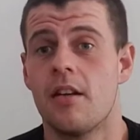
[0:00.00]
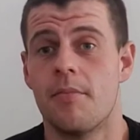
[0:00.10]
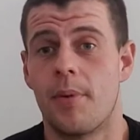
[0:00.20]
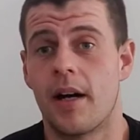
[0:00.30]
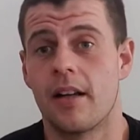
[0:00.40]

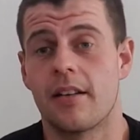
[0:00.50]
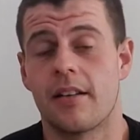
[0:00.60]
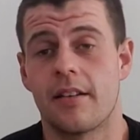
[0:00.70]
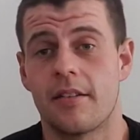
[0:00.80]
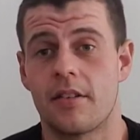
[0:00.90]
but
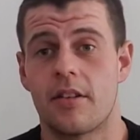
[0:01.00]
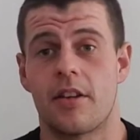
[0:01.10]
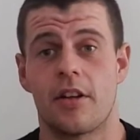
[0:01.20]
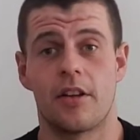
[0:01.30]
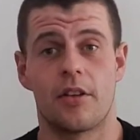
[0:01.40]

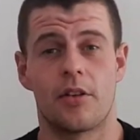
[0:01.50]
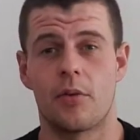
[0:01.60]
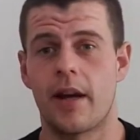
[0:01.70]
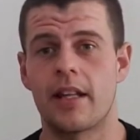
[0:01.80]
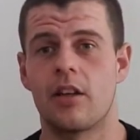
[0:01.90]
the
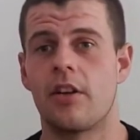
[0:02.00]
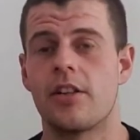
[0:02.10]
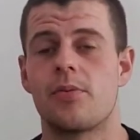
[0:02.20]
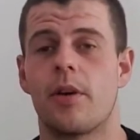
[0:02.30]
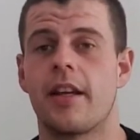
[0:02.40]
way the
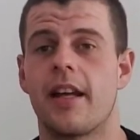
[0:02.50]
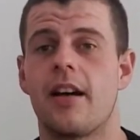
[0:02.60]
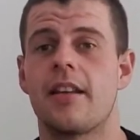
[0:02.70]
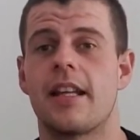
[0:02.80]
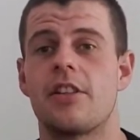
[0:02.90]
loans work
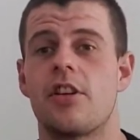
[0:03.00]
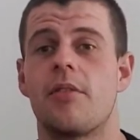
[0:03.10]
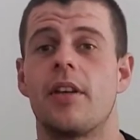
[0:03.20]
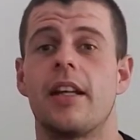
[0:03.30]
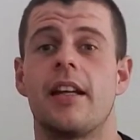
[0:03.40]
out, they're
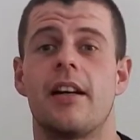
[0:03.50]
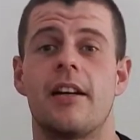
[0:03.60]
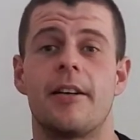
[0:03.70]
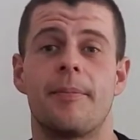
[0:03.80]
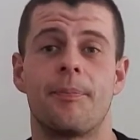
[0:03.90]
generally
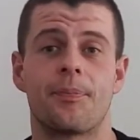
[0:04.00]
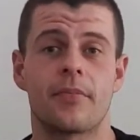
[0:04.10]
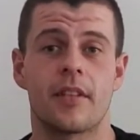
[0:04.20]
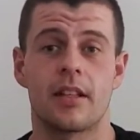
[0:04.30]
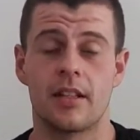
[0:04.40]

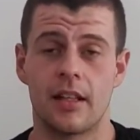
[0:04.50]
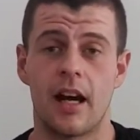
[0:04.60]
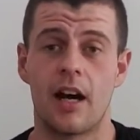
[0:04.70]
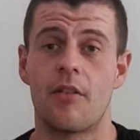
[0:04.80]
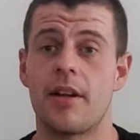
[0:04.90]

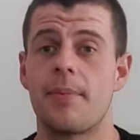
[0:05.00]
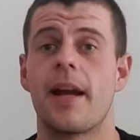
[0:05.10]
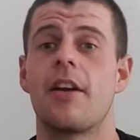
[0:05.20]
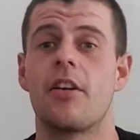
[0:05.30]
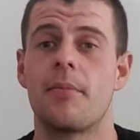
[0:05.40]

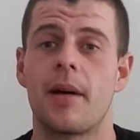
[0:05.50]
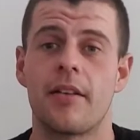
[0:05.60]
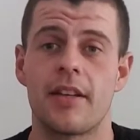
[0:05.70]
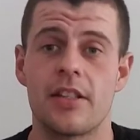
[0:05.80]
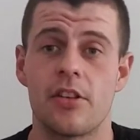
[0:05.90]
repaid on a
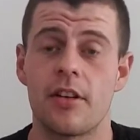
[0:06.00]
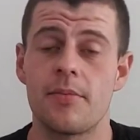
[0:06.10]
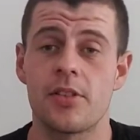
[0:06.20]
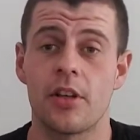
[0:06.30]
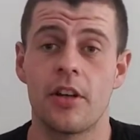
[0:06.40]
monthly term.
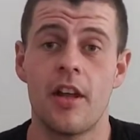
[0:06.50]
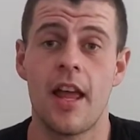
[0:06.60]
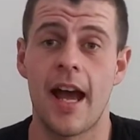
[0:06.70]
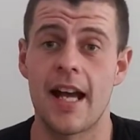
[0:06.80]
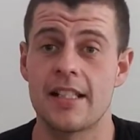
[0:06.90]
So
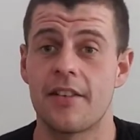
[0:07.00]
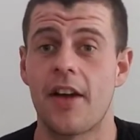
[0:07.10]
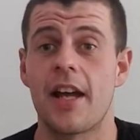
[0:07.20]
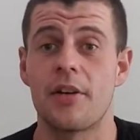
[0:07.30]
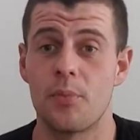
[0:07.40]
as I've
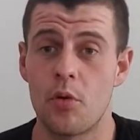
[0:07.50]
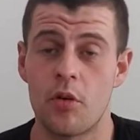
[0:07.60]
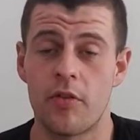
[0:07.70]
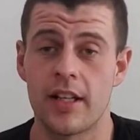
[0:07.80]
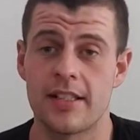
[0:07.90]
added more
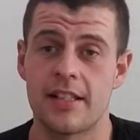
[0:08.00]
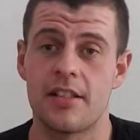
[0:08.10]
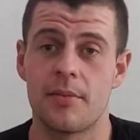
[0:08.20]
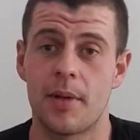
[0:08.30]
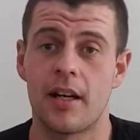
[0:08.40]
funds into
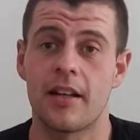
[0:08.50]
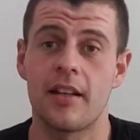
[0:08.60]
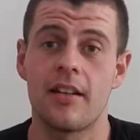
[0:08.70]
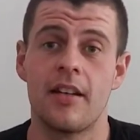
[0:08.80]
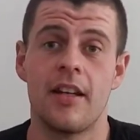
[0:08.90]
the
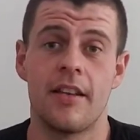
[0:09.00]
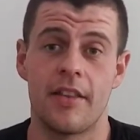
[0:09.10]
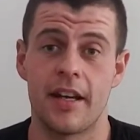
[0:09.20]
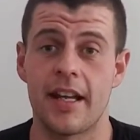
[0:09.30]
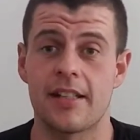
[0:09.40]
market,
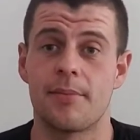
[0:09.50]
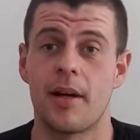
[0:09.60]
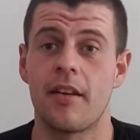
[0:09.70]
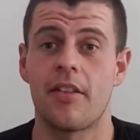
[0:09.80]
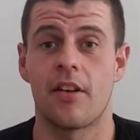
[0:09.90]
the next
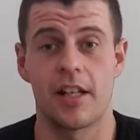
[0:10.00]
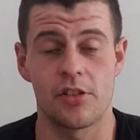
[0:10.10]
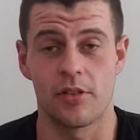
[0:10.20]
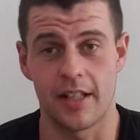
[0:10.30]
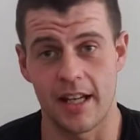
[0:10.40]
month I
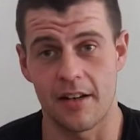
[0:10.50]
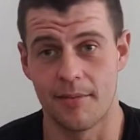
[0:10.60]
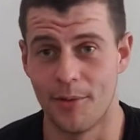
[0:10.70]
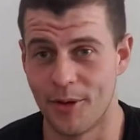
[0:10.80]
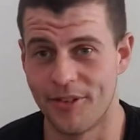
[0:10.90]
should get
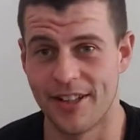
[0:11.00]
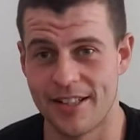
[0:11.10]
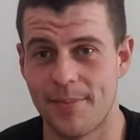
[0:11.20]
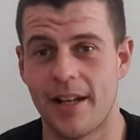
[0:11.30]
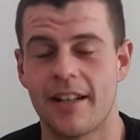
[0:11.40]
more funds
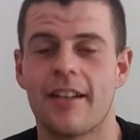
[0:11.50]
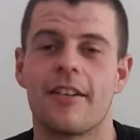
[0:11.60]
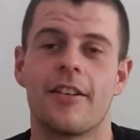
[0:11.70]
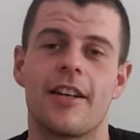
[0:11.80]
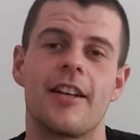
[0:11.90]
back,
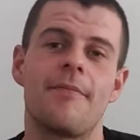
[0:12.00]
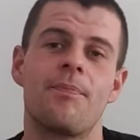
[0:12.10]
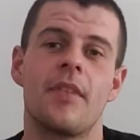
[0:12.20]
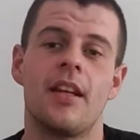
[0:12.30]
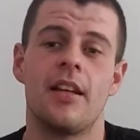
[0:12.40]
okay?
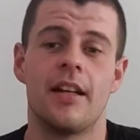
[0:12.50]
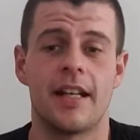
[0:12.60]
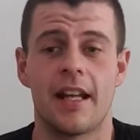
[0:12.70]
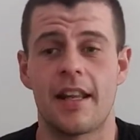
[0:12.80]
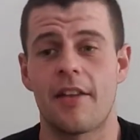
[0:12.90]

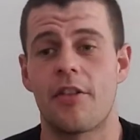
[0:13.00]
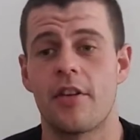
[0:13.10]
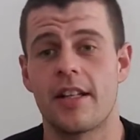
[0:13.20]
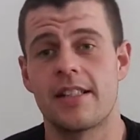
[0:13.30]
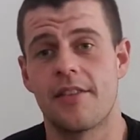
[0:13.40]
Now that
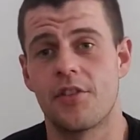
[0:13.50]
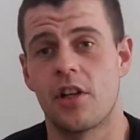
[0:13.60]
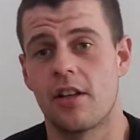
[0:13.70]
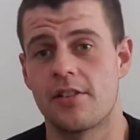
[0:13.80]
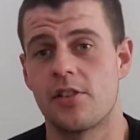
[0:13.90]

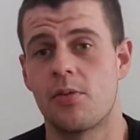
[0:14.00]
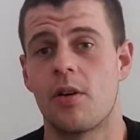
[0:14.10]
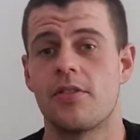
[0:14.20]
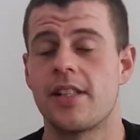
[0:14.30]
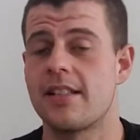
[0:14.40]

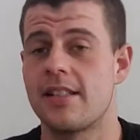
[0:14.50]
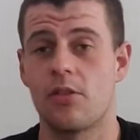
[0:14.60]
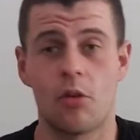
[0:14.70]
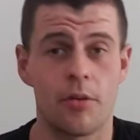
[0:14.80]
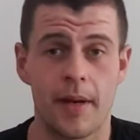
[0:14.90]
$37.12 is
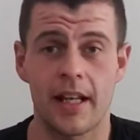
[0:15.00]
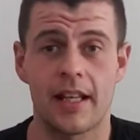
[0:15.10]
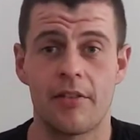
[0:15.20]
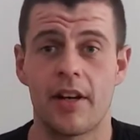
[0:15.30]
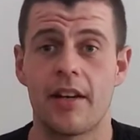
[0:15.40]

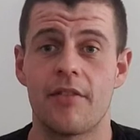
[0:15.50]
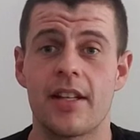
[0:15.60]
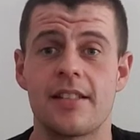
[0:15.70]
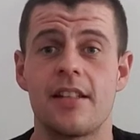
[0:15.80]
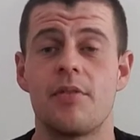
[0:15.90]
automatically
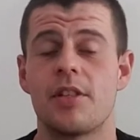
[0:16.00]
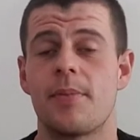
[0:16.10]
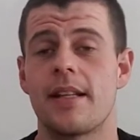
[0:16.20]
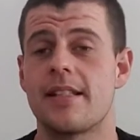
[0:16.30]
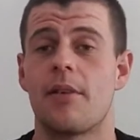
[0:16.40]
reinvested, which
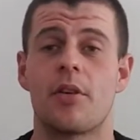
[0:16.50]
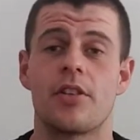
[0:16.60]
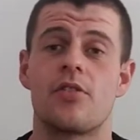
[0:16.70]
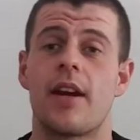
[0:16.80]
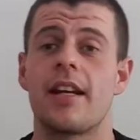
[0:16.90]
means that will go
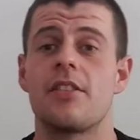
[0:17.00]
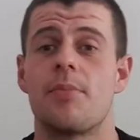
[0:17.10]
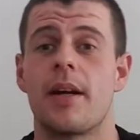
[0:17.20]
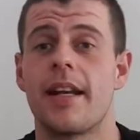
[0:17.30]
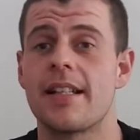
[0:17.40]
straight into
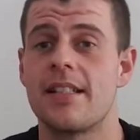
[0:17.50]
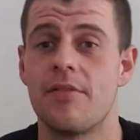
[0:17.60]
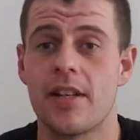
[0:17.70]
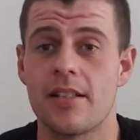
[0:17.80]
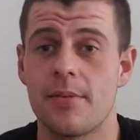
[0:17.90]
my next
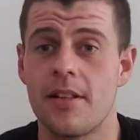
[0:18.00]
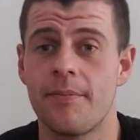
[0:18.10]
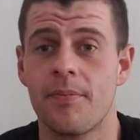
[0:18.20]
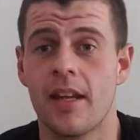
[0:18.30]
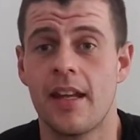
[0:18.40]
investment.
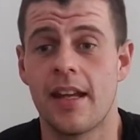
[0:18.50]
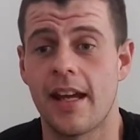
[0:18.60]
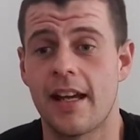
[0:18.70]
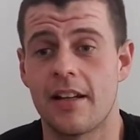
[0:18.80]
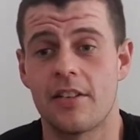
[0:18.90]

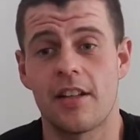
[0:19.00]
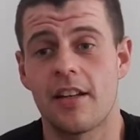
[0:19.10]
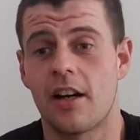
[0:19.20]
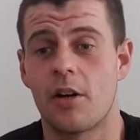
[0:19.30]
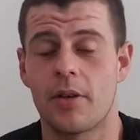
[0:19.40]
And
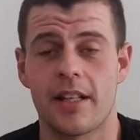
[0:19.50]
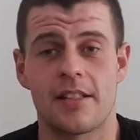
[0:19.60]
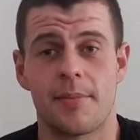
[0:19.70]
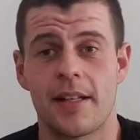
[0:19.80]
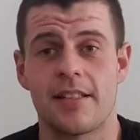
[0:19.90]
yeah, I'll get to
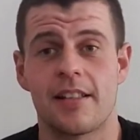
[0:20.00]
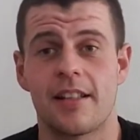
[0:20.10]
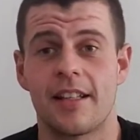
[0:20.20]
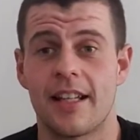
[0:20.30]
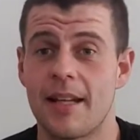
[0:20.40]

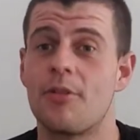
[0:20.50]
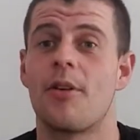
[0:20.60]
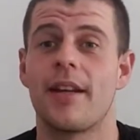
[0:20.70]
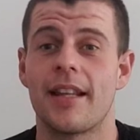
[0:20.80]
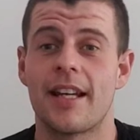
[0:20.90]
basically keep
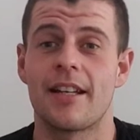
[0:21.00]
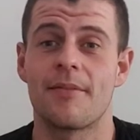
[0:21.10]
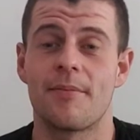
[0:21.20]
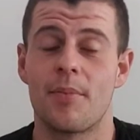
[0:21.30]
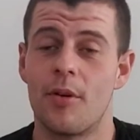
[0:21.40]
growing
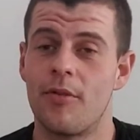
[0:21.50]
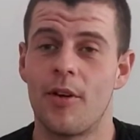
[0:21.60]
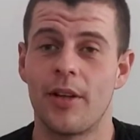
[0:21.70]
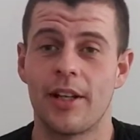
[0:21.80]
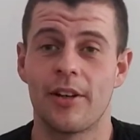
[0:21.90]
that
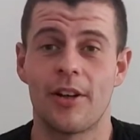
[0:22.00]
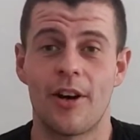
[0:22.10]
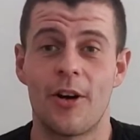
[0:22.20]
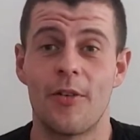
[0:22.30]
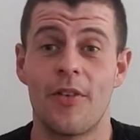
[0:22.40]
portfolio
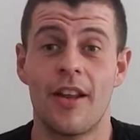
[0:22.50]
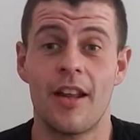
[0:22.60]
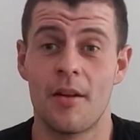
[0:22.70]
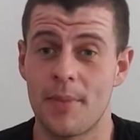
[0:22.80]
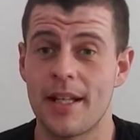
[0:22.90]
of
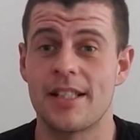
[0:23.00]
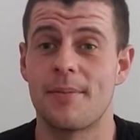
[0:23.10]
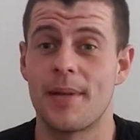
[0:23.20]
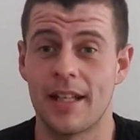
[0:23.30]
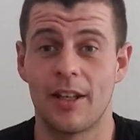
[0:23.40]

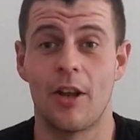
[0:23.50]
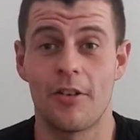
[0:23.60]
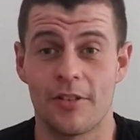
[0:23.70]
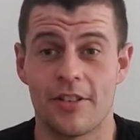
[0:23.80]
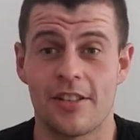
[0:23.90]
peer-to-peer
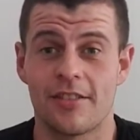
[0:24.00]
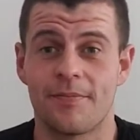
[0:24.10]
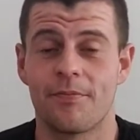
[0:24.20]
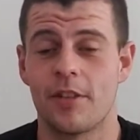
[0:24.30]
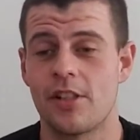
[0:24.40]
loans,
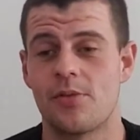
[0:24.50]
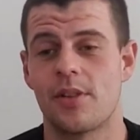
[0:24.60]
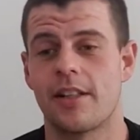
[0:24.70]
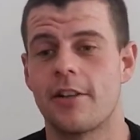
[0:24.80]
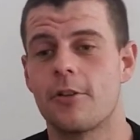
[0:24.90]
which is
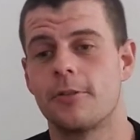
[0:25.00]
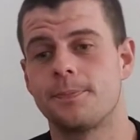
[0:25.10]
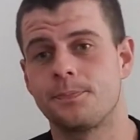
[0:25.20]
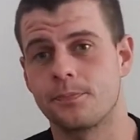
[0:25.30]
really cool.